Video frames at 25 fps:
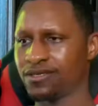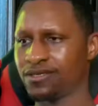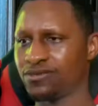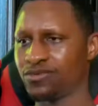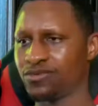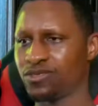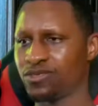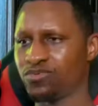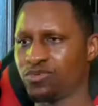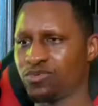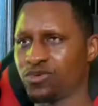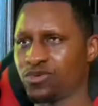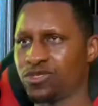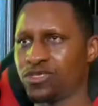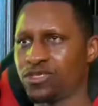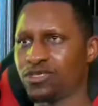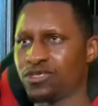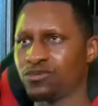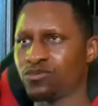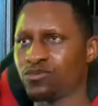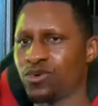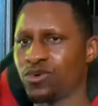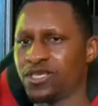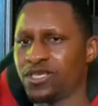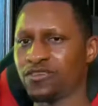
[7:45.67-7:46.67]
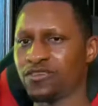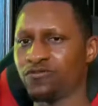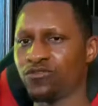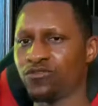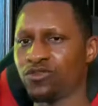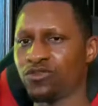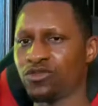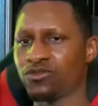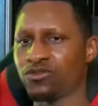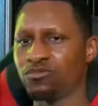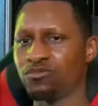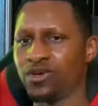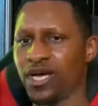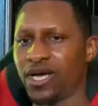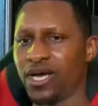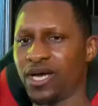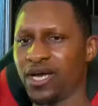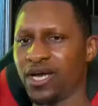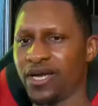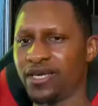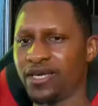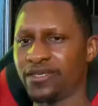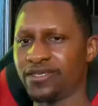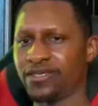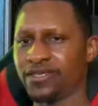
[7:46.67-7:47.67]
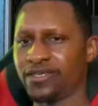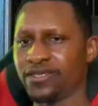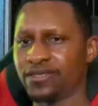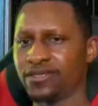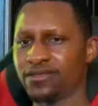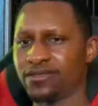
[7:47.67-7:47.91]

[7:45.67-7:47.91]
which puts Wes further behind.